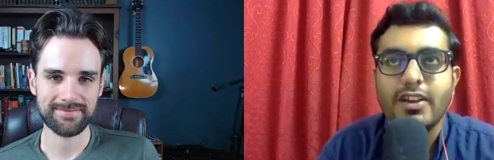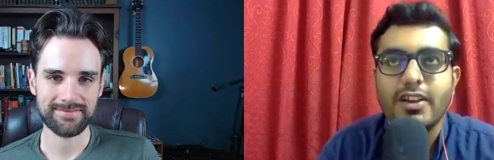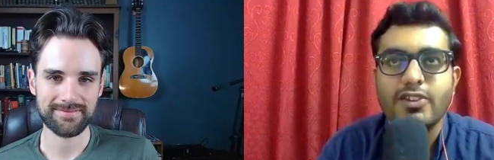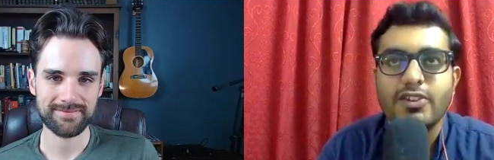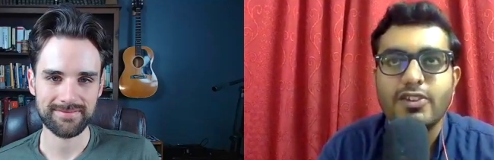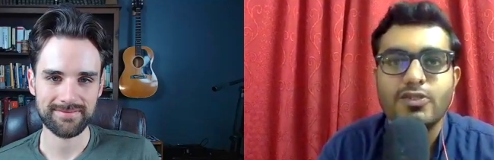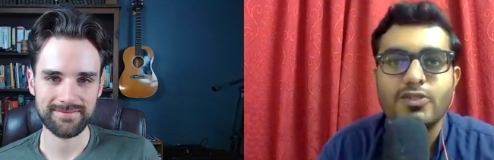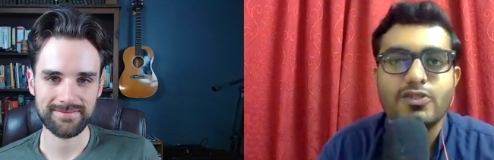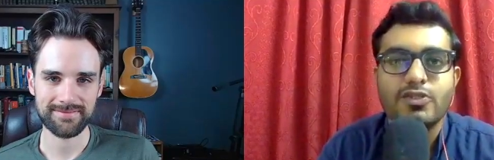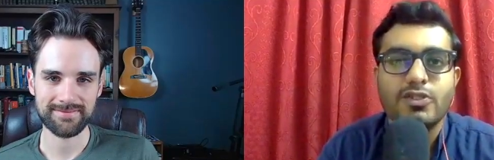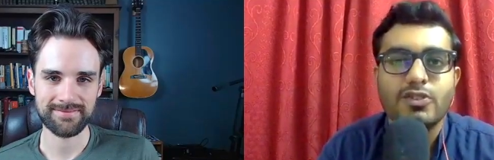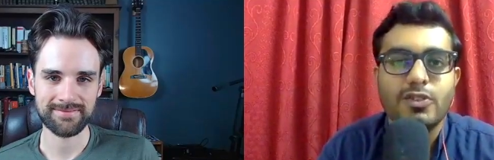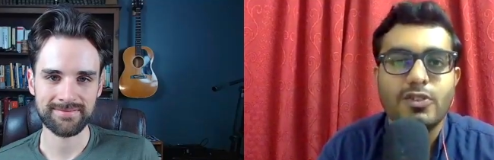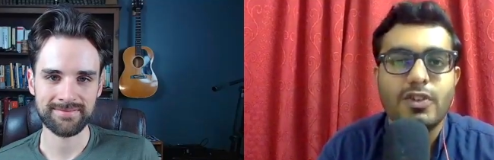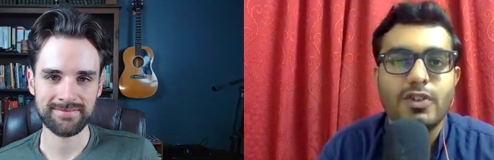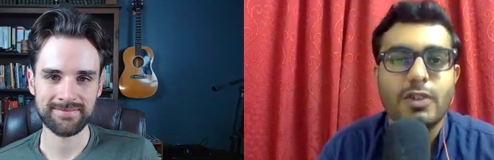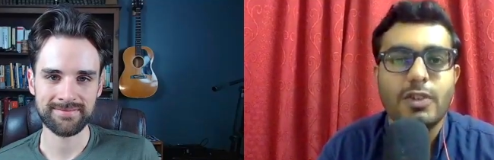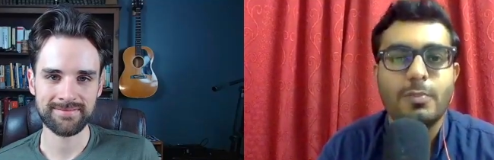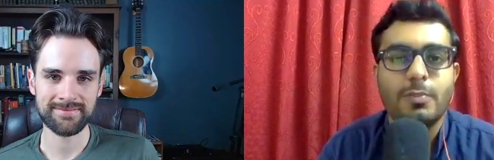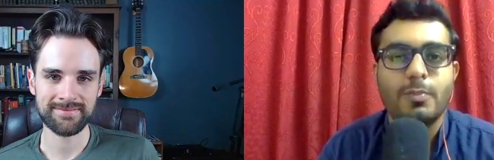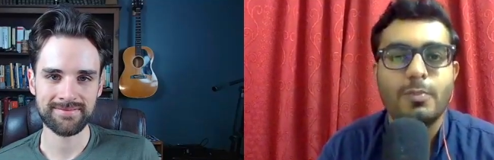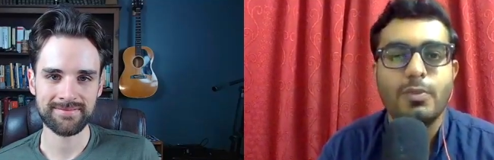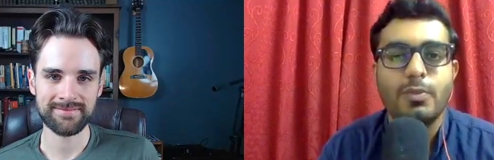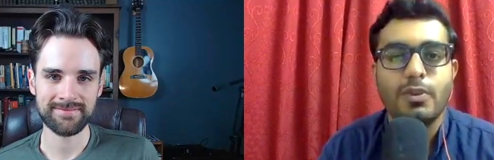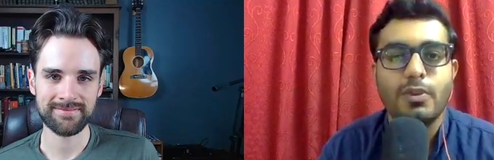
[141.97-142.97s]
Speaker 1: I used to
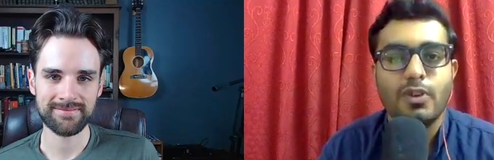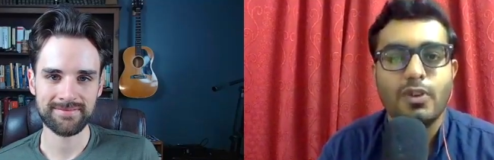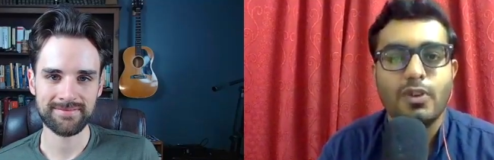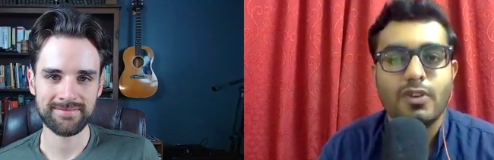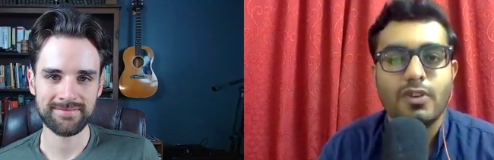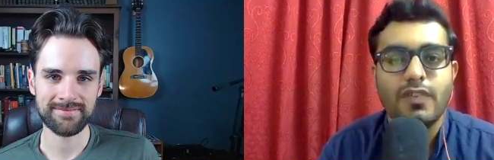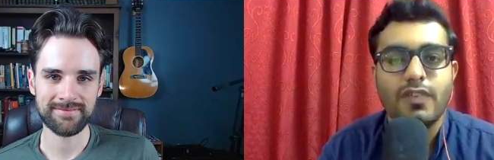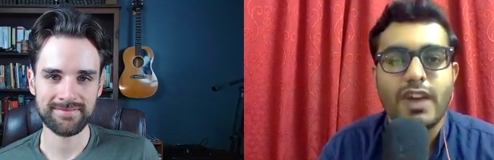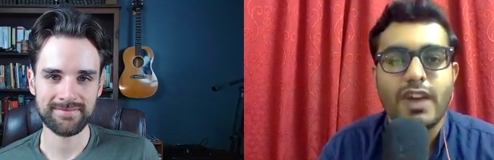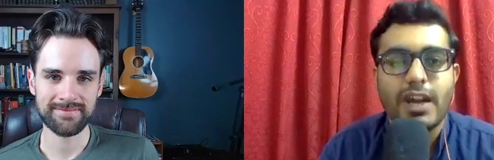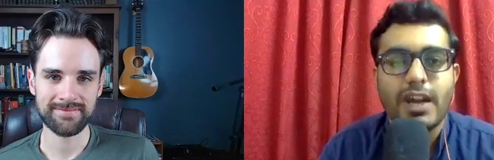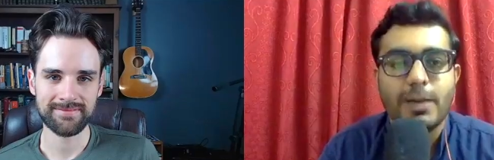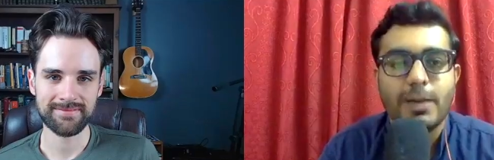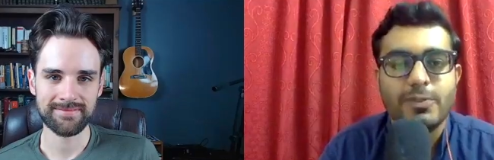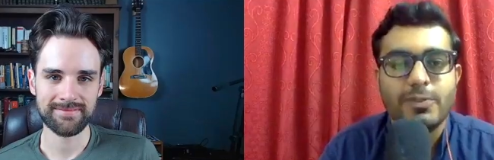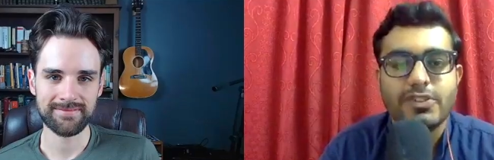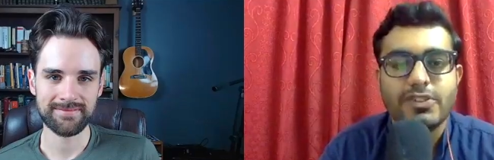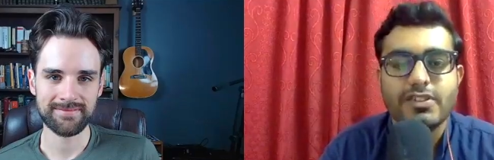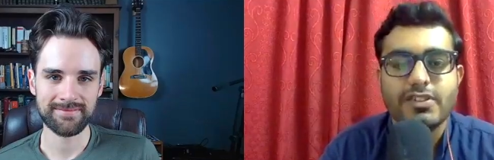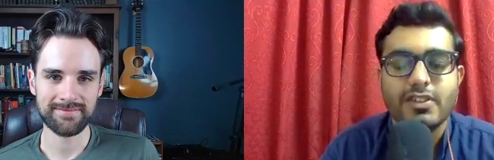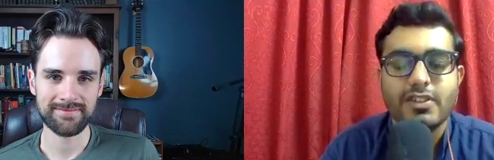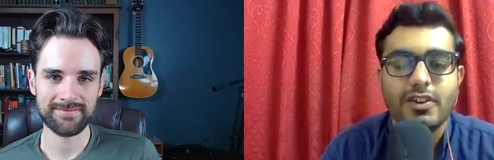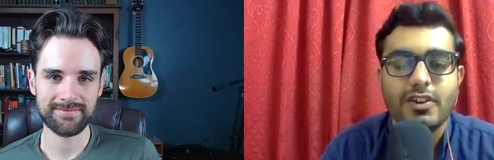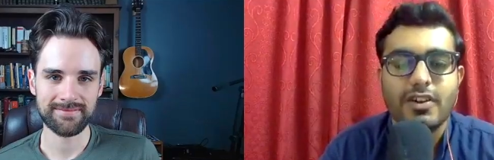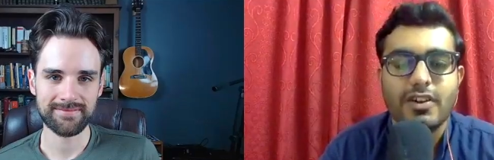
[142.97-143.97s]
develop a lot of apps
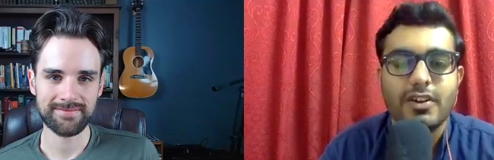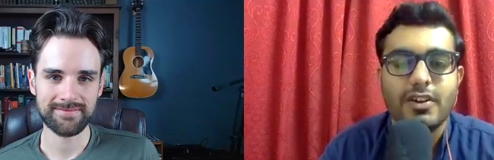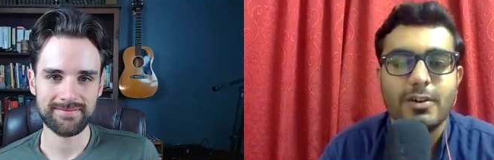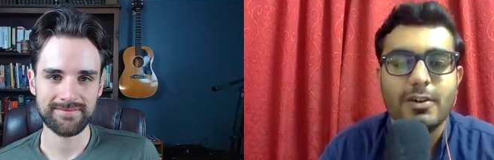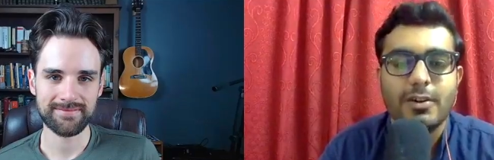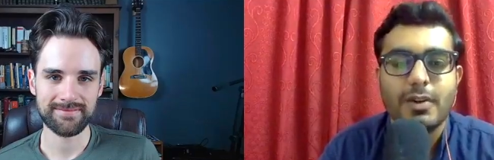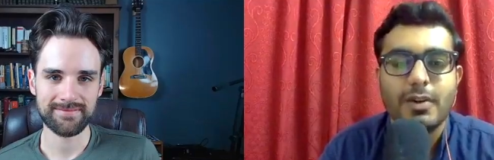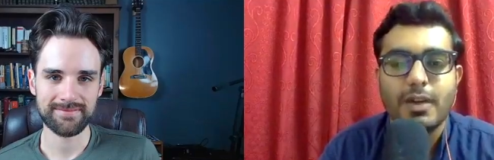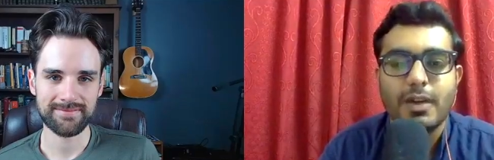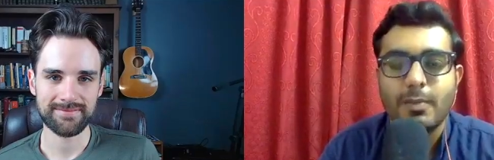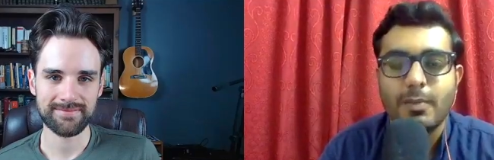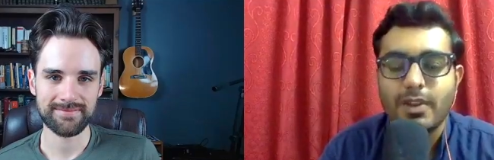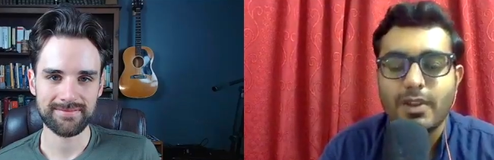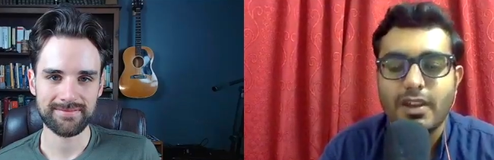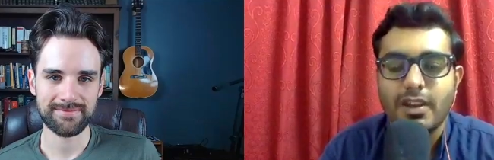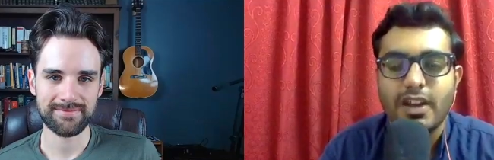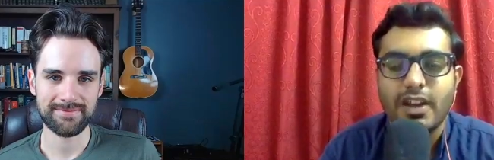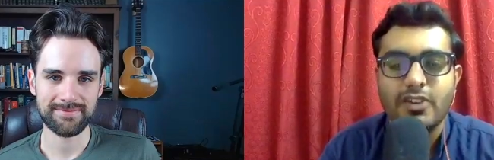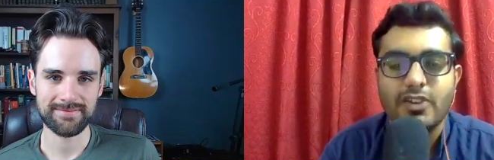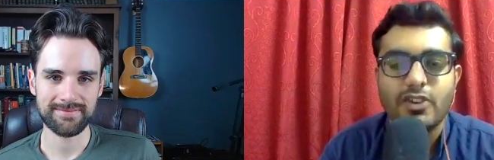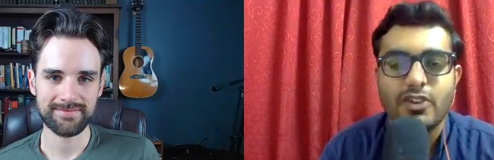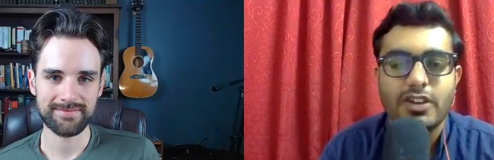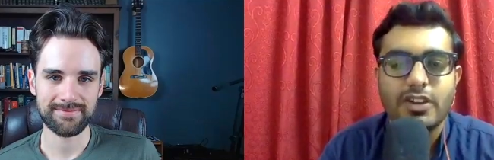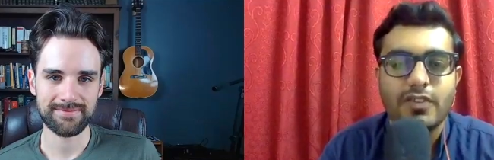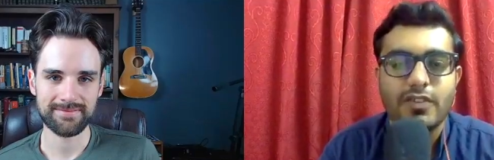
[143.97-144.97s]
uh, i'm an
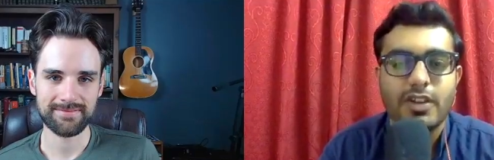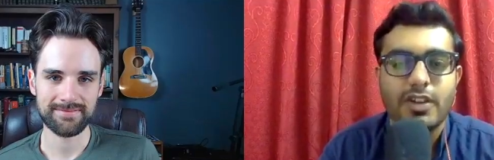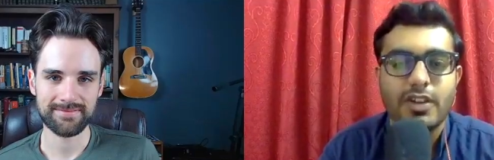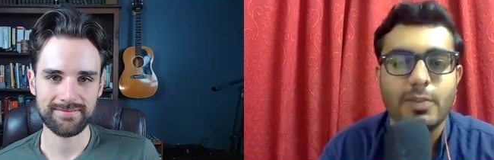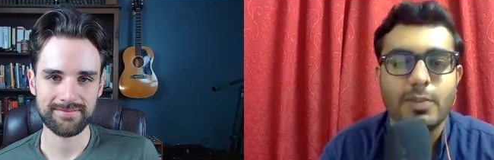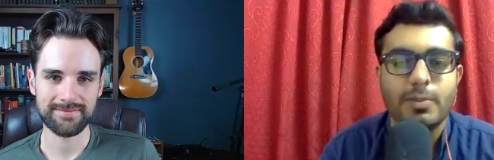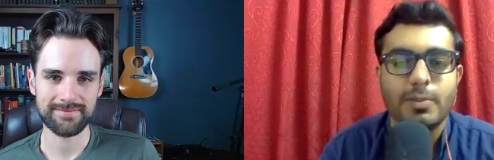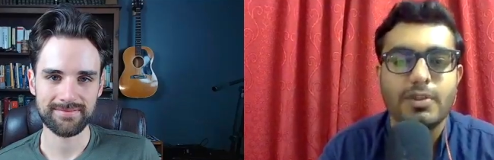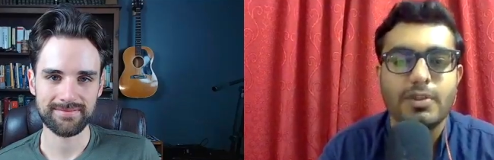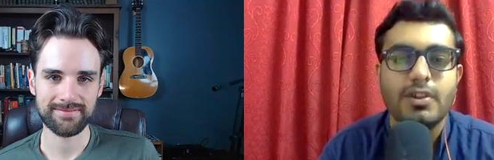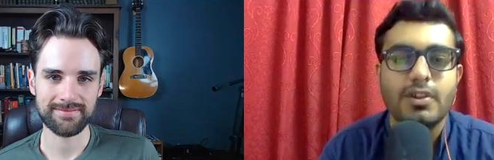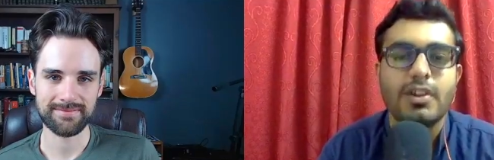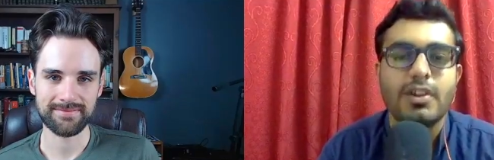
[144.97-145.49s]
android developer